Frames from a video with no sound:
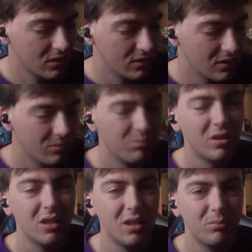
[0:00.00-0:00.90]
And
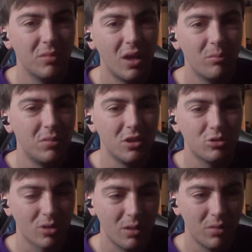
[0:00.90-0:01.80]
him being
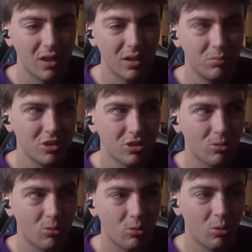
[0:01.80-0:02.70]
trained by Commissioner
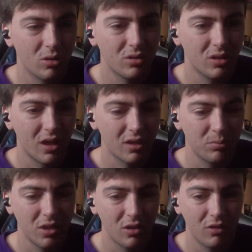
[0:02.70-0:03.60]
Gordon how to
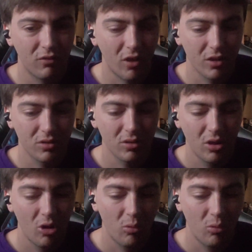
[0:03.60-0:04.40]
be a good father